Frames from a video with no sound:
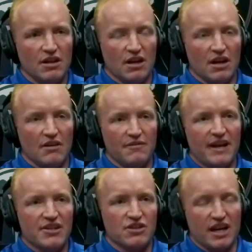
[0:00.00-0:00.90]

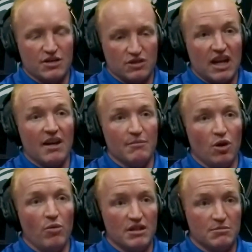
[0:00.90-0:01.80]
Fast track, so
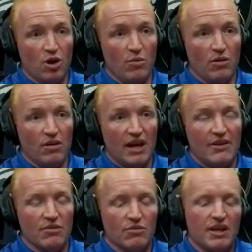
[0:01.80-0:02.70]
it's mobile.
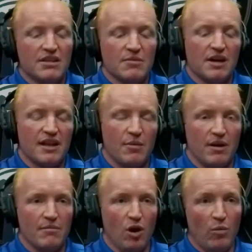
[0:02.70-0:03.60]
And the reason why they
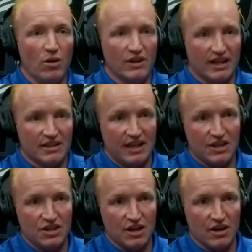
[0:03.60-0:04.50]
went mobile and not
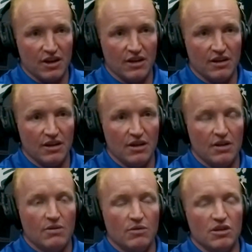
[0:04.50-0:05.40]
stationary
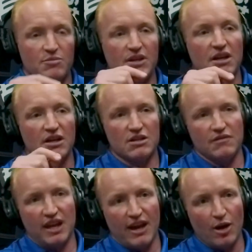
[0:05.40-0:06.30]
was because
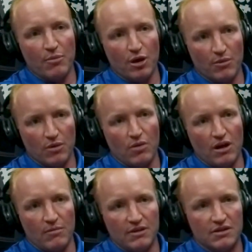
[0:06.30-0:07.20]
of the air permit
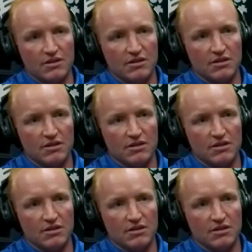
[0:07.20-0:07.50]
requirements.